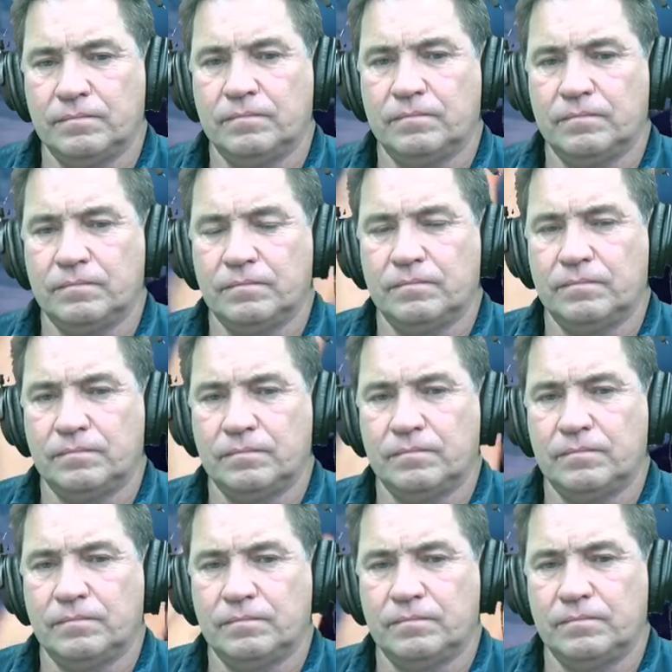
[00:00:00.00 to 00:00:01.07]

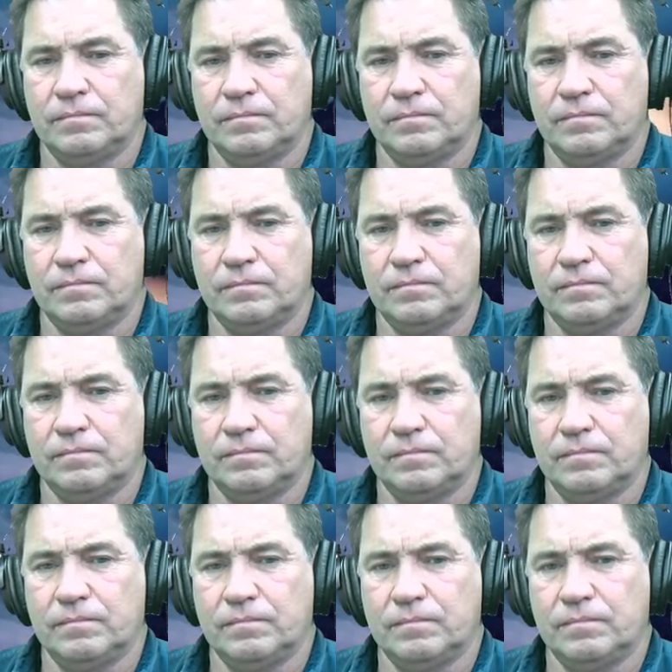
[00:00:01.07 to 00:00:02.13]

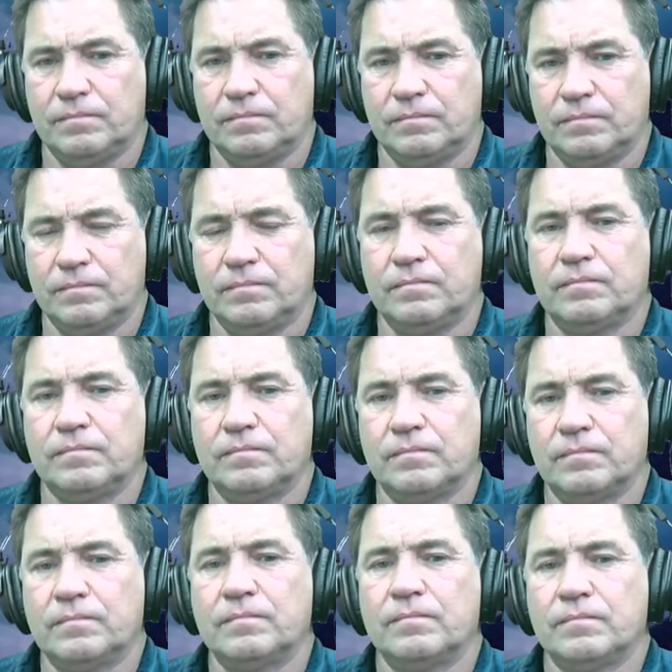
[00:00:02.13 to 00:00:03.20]

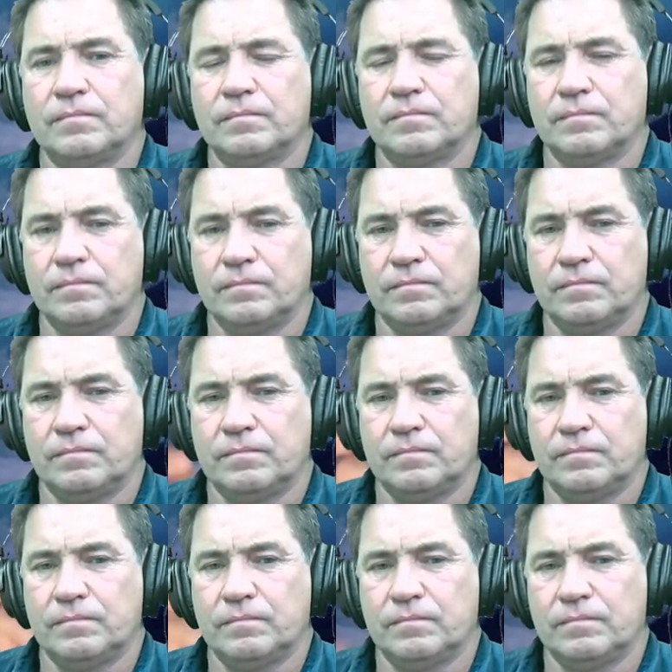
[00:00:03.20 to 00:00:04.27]

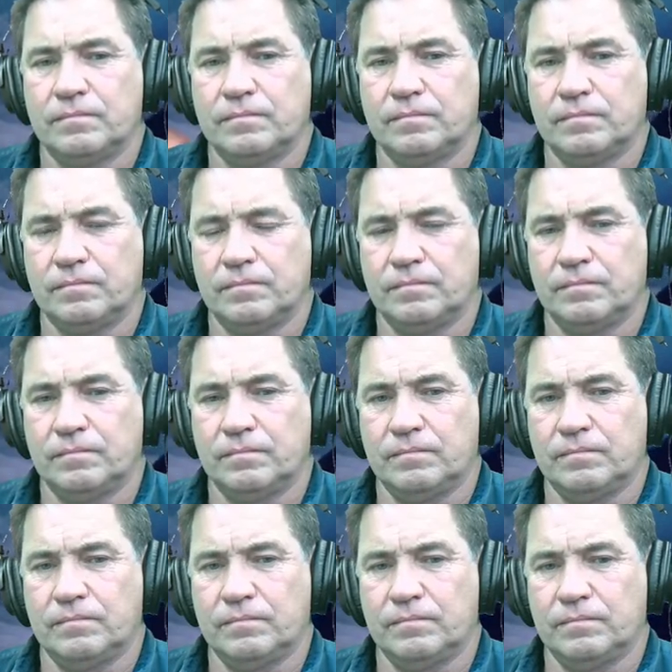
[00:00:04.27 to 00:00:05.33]

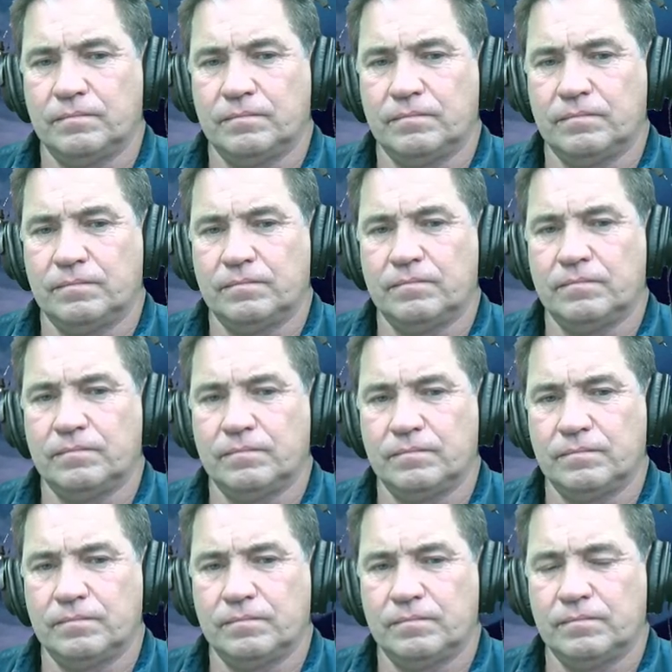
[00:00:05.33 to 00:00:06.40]

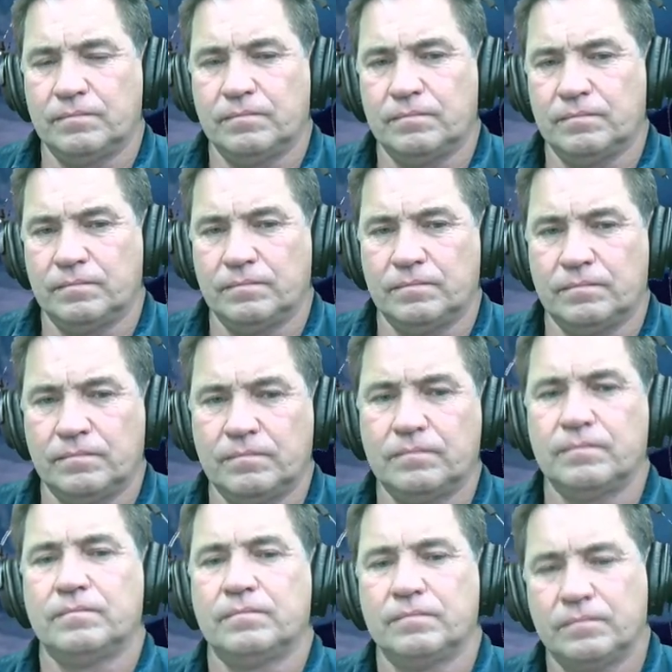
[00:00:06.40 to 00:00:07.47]

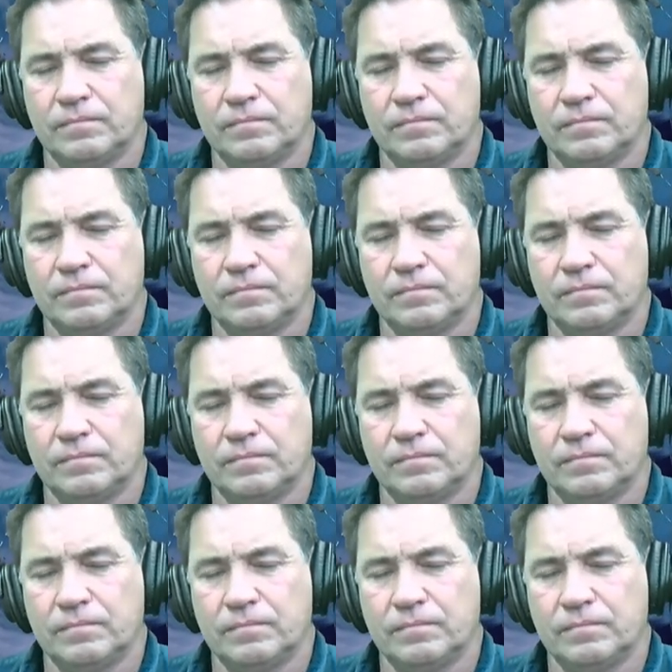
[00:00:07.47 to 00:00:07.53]
[no speech]